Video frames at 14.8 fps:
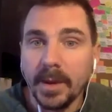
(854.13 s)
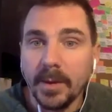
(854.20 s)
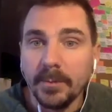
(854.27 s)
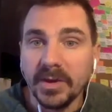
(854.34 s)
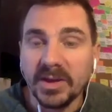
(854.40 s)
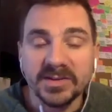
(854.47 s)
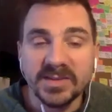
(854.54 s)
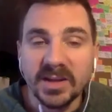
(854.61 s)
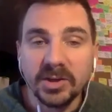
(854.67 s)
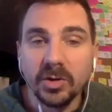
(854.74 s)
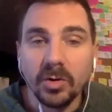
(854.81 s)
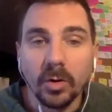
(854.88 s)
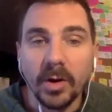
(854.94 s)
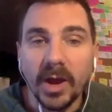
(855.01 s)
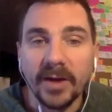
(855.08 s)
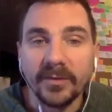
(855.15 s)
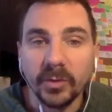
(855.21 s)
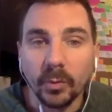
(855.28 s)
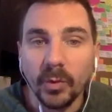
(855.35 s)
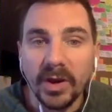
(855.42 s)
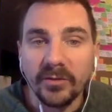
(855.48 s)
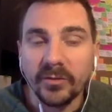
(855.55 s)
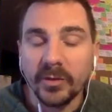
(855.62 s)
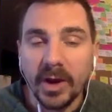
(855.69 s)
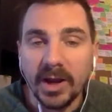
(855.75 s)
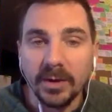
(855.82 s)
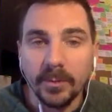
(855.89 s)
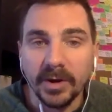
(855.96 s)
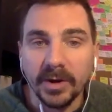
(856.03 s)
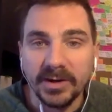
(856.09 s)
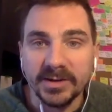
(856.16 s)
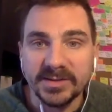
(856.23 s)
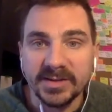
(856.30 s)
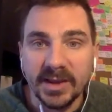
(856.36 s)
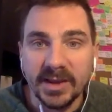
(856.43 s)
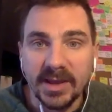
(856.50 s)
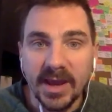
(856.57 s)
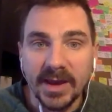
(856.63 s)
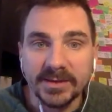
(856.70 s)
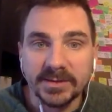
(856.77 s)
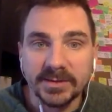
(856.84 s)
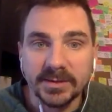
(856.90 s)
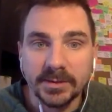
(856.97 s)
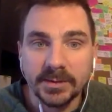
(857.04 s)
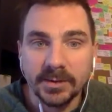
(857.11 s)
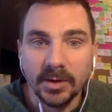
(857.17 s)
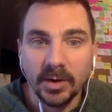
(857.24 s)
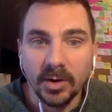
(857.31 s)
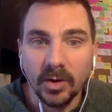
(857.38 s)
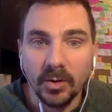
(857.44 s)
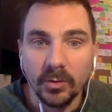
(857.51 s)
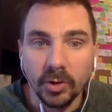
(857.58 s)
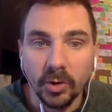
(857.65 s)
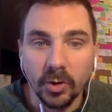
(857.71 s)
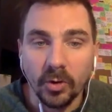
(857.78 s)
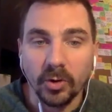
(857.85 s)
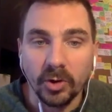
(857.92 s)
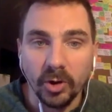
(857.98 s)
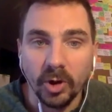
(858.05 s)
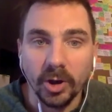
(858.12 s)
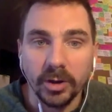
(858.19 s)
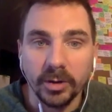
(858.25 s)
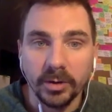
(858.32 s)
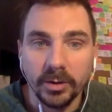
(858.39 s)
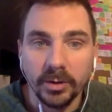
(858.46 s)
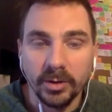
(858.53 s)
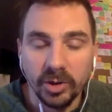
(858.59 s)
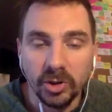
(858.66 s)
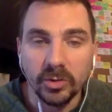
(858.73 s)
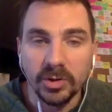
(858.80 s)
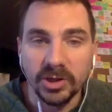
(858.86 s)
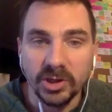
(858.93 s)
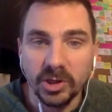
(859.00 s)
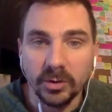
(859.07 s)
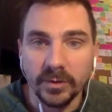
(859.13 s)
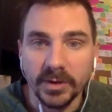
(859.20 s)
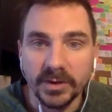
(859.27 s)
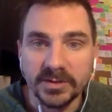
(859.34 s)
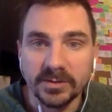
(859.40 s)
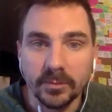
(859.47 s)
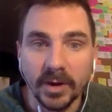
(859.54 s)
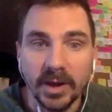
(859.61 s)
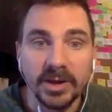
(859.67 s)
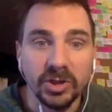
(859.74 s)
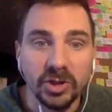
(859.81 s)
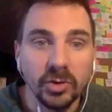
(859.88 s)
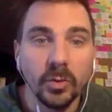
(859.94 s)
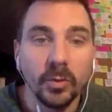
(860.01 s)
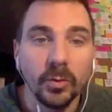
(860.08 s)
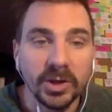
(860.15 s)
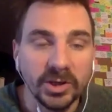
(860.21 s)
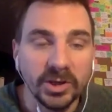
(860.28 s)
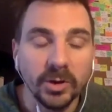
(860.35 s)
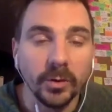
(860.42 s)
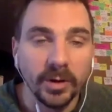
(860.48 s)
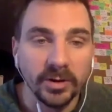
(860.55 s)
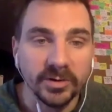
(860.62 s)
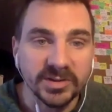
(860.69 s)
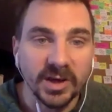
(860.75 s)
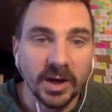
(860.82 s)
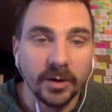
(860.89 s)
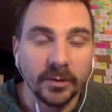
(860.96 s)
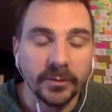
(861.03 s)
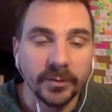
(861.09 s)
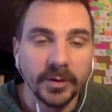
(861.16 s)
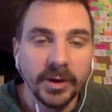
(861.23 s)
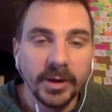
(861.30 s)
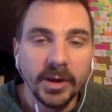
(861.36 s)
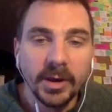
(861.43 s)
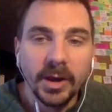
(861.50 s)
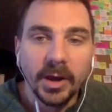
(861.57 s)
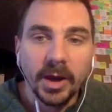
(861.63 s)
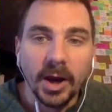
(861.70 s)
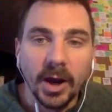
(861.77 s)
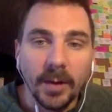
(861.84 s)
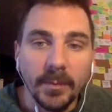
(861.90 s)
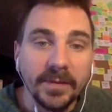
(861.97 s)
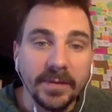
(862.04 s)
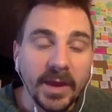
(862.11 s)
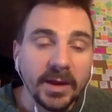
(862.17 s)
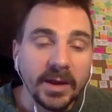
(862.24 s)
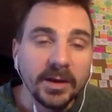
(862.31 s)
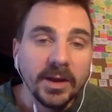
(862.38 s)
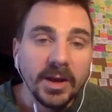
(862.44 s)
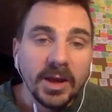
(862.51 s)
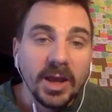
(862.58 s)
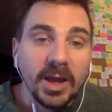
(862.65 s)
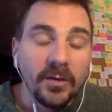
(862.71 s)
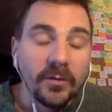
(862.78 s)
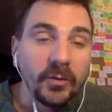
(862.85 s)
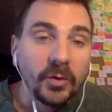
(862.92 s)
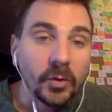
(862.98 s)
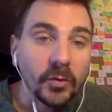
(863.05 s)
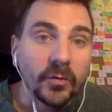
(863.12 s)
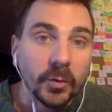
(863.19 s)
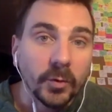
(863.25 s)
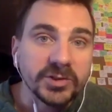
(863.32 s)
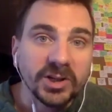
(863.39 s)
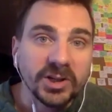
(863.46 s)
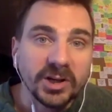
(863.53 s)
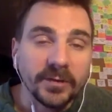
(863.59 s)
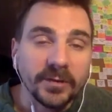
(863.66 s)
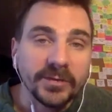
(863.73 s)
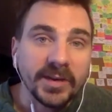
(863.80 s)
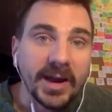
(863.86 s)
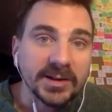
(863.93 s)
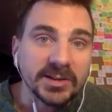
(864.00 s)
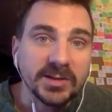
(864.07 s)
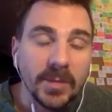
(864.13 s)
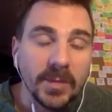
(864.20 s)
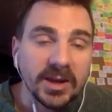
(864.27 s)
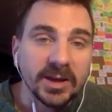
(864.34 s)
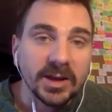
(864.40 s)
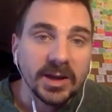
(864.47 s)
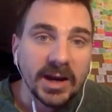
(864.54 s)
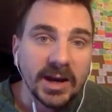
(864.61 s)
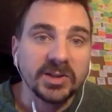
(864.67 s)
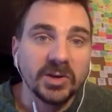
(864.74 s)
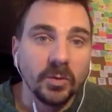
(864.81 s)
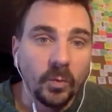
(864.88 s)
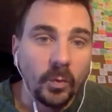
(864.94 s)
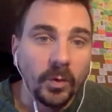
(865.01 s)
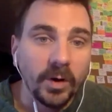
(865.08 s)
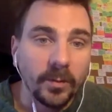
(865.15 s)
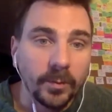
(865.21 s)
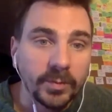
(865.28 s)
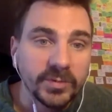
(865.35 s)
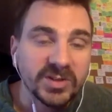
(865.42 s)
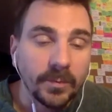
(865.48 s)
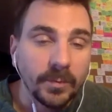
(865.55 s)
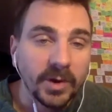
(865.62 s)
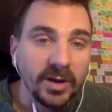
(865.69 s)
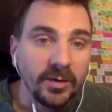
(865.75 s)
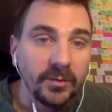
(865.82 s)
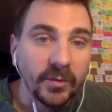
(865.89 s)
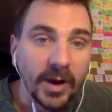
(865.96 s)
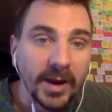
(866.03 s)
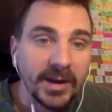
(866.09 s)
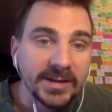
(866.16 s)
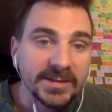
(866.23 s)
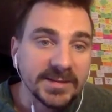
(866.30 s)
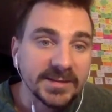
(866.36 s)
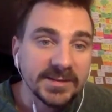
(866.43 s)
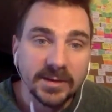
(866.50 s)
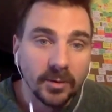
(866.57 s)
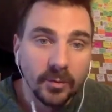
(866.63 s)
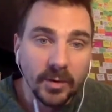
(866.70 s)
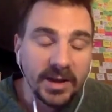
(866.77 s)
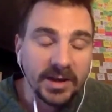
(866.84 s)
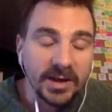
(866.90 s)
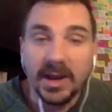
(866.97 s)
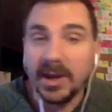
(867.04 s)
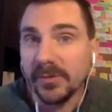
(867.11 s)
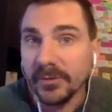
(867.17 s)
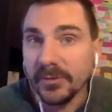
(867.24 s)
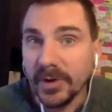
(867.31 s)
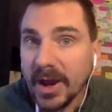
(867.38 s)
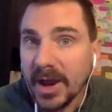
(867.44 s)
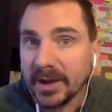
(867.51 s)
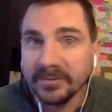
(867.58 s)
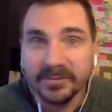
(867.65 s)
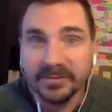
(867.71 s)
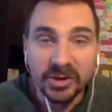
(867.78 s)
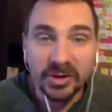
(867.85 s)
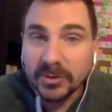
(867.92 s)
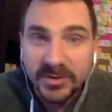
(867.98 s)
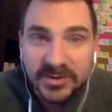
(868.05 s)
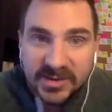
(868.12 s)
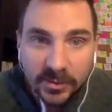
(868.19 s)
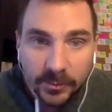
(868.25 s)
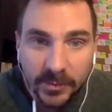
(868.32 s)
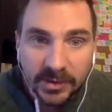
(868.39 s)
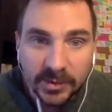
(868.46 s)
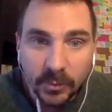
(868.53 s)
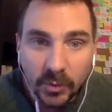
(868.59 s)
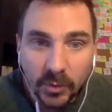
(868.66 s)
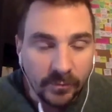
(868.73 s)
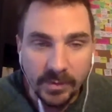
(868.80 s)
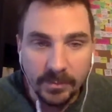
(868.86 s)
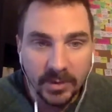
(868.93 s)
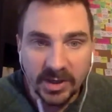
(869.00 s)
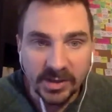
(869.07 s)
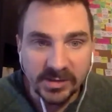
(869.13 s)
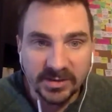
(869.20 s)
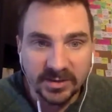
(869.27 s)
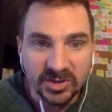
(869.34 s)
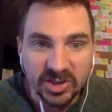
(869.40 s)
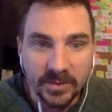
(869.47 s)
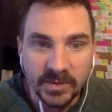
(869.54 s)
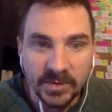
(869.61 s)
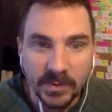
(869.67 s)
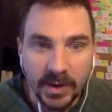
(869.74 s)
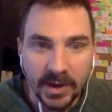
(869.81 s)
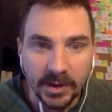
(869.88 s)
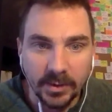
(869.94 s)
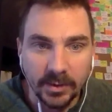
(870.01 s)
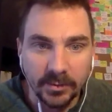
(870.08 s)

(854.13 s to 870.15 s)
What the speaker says: Because then you don't have to wait for anybody to say, yes, you're good. You can do this, right? You can do it yourself. And then if you're fortunate enough to actually make a connection where somebody finances it, great. And if not, you can still make the movie because it's cheap to make,